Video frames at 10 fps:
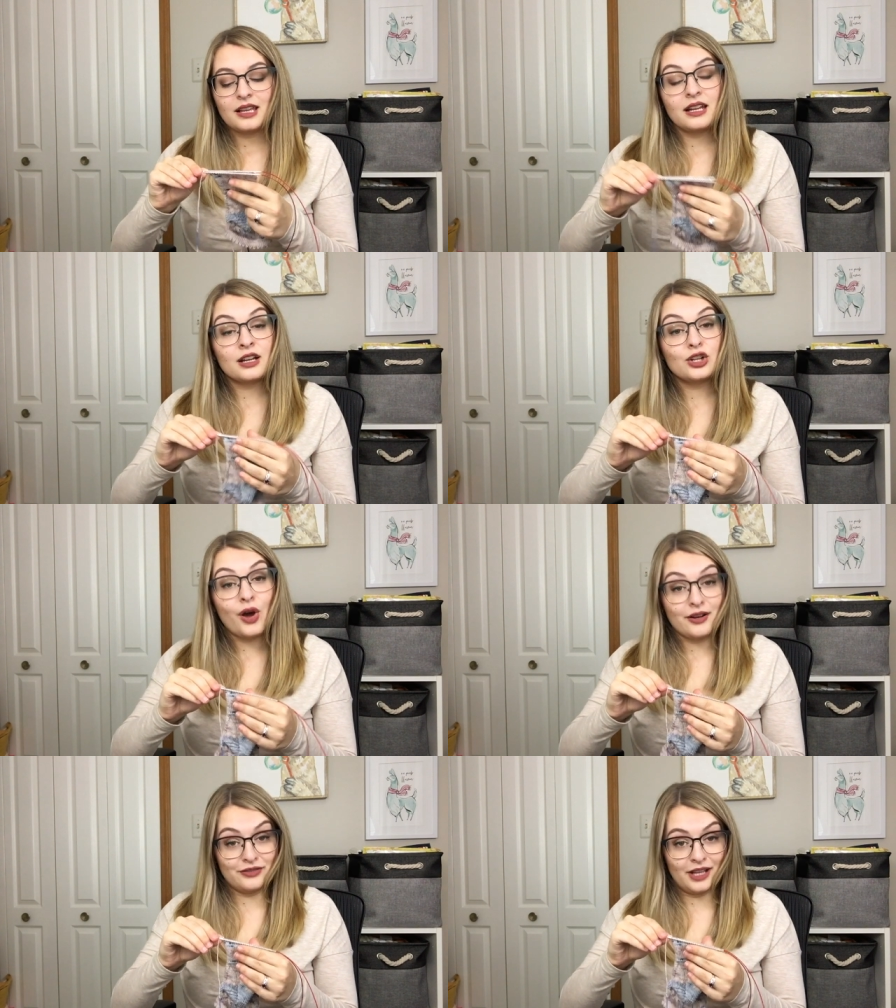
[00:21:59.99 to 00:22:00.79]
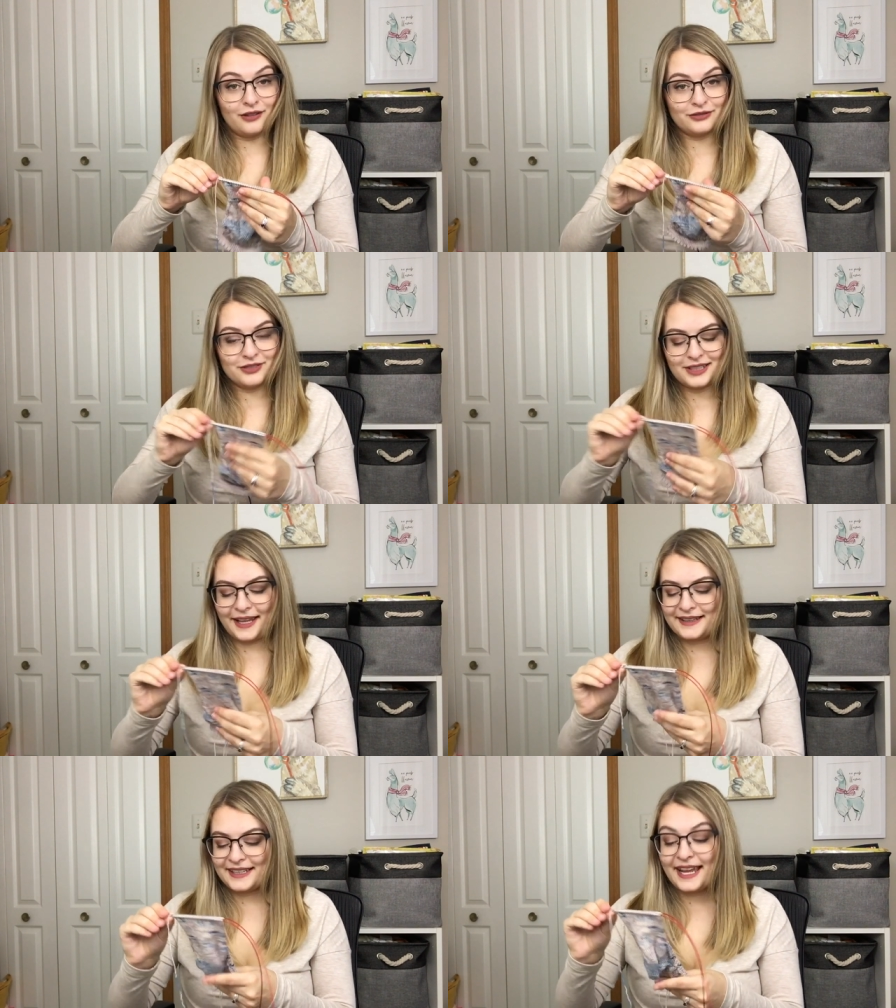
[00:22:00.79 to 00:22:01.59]
getting a lot of love
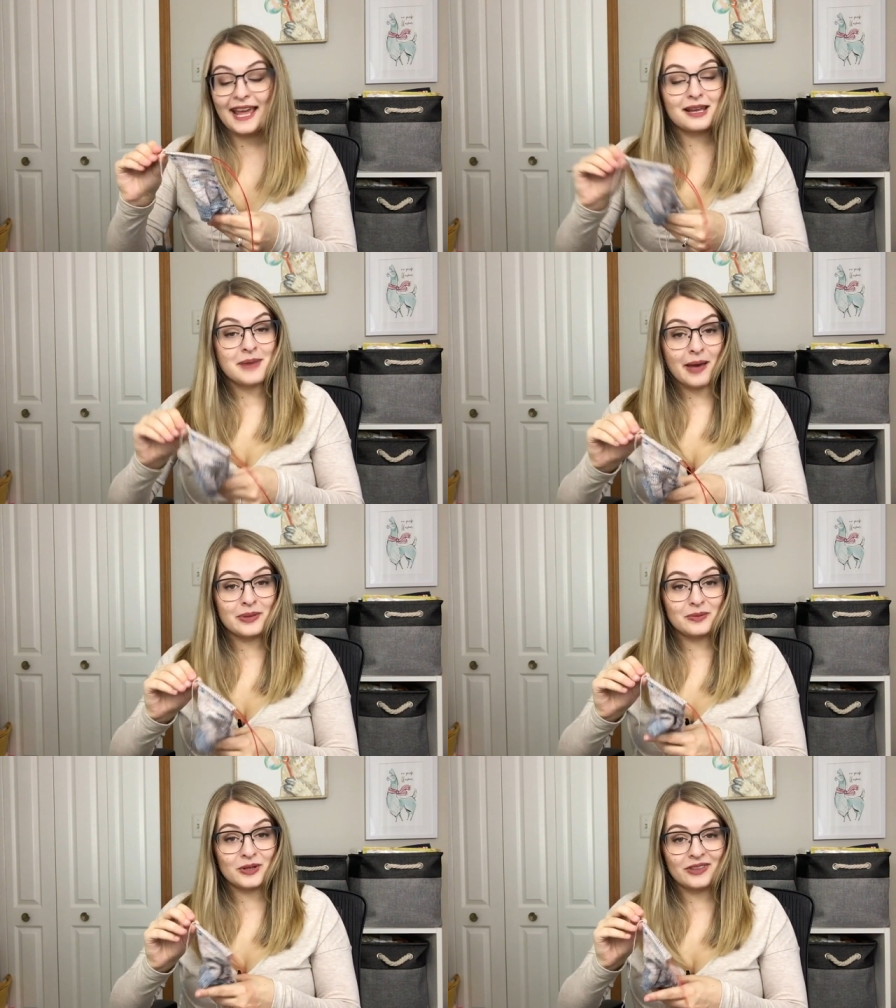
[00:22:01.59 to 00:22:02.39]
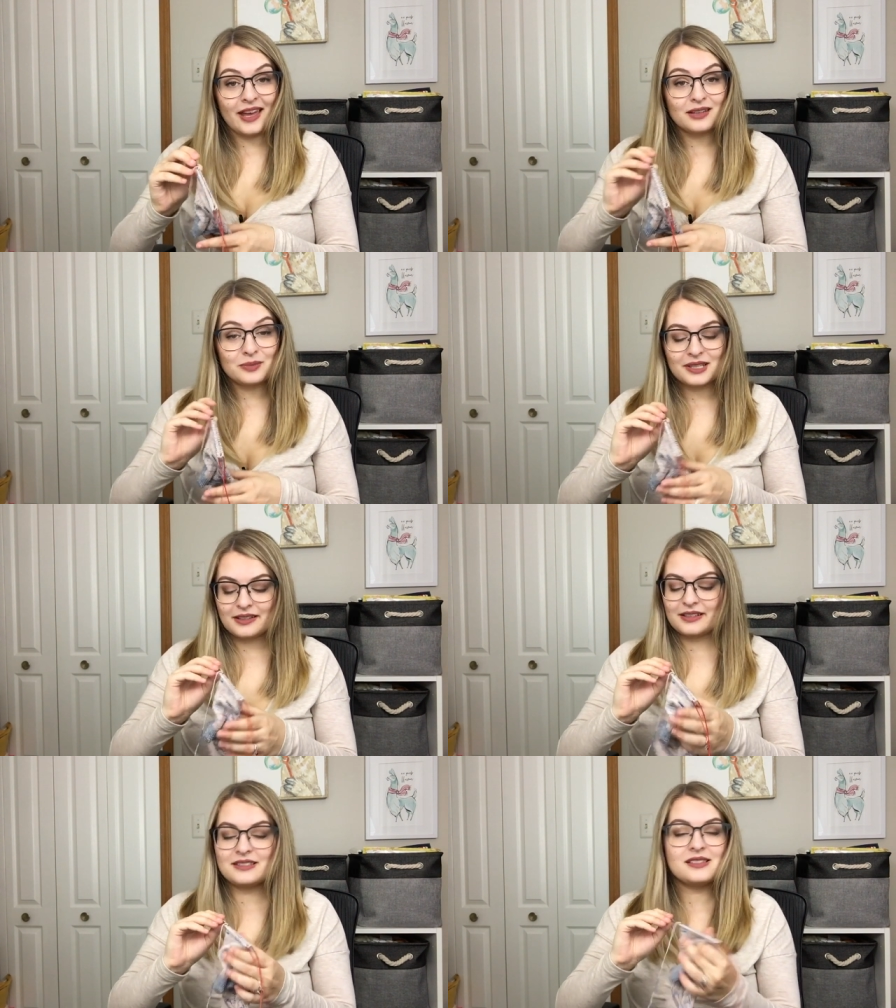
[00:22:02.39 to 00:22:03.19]
lately, and I'm happy about that
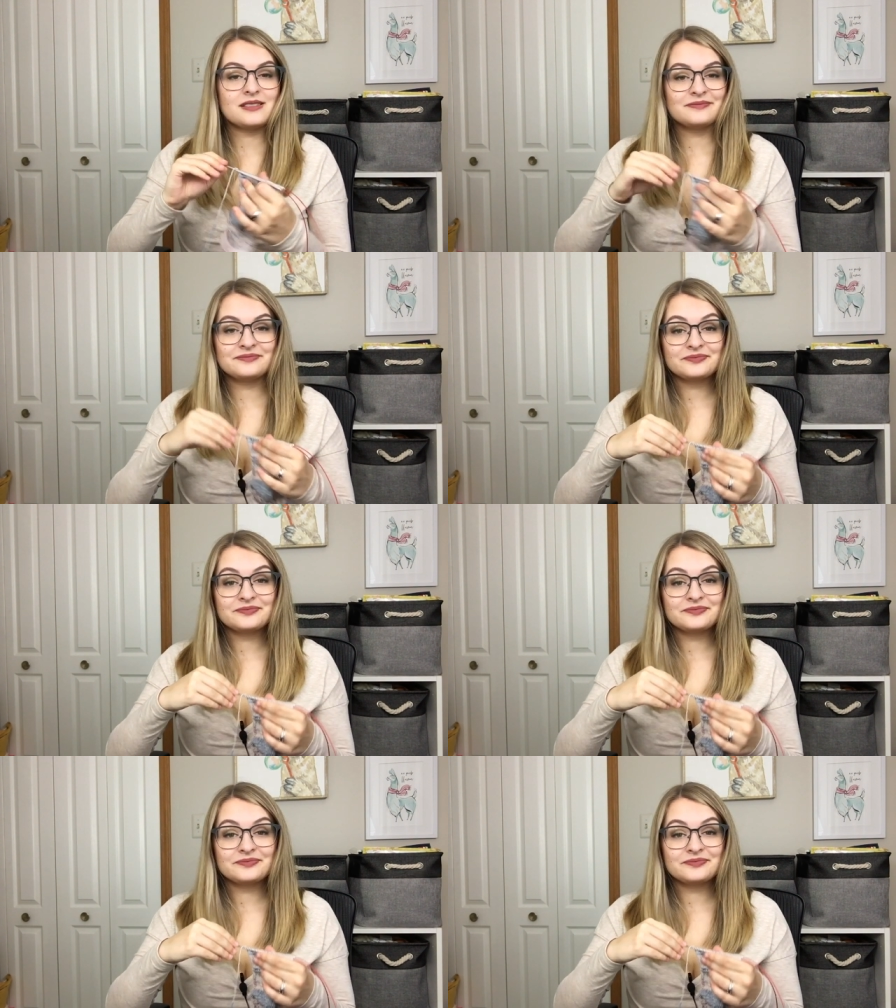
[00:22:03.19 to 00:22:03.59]
because